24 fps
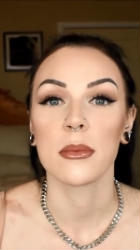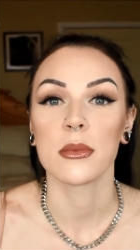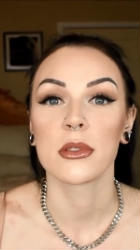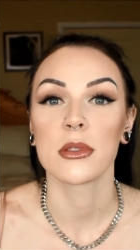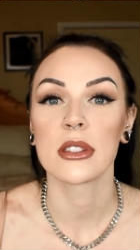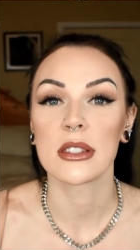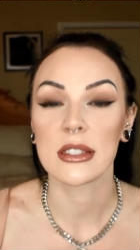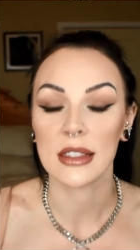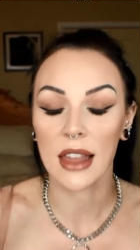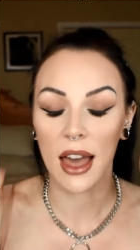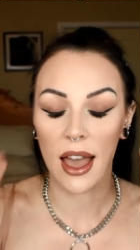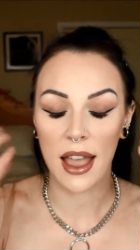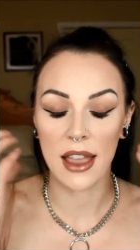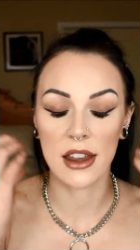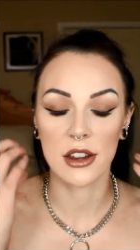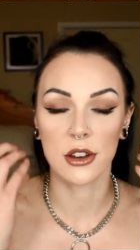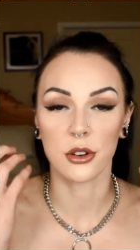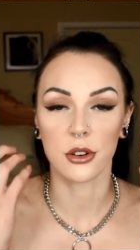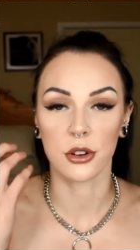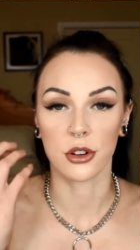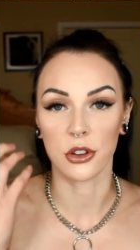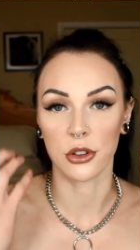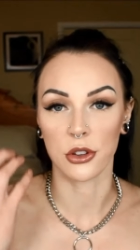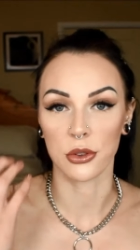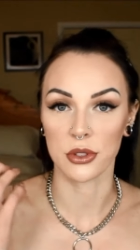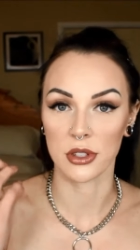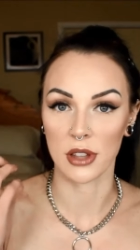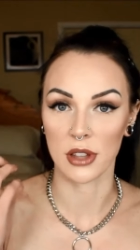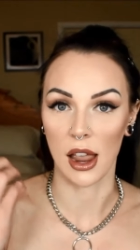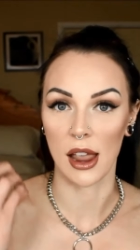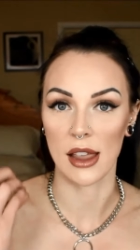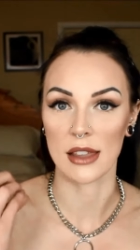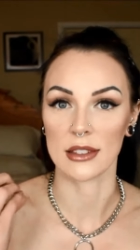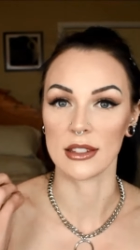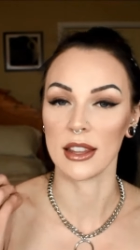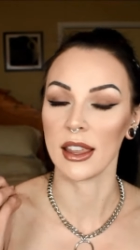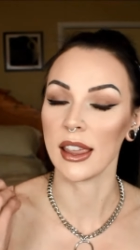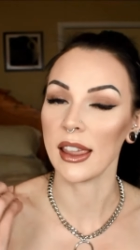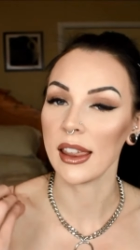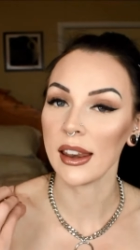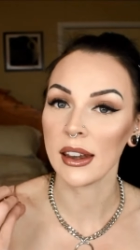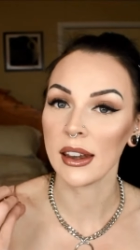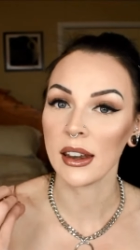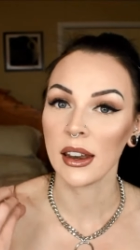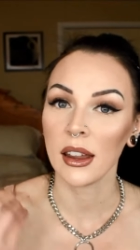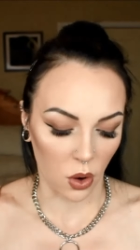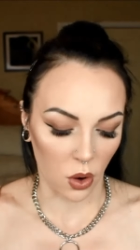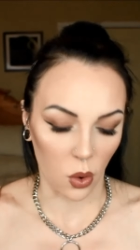slide your new size
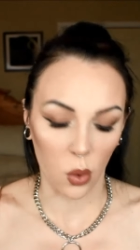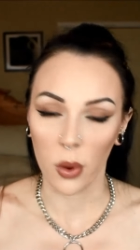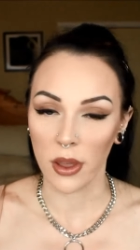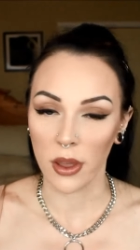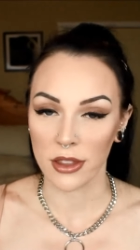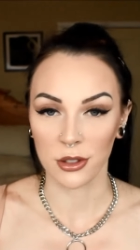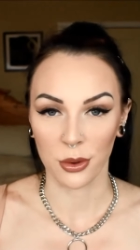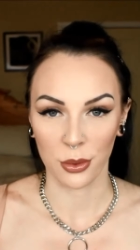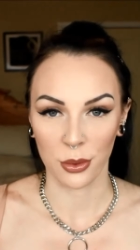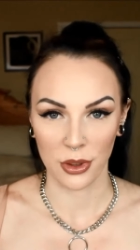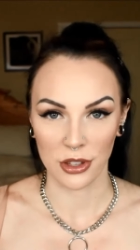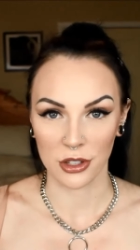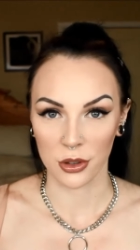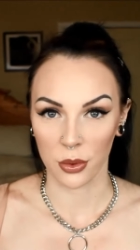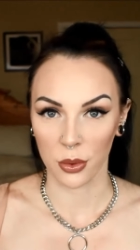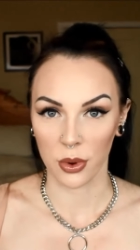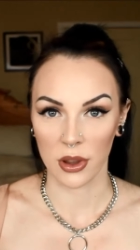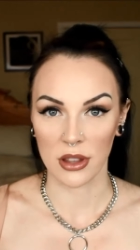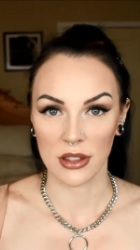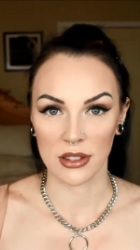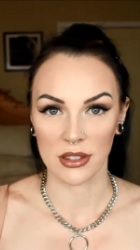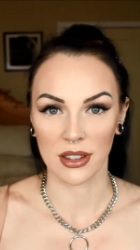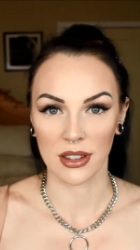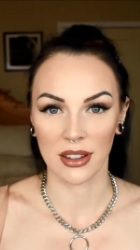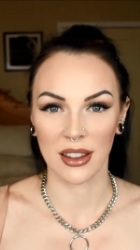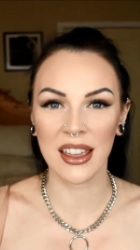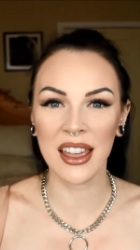in. Always, always, always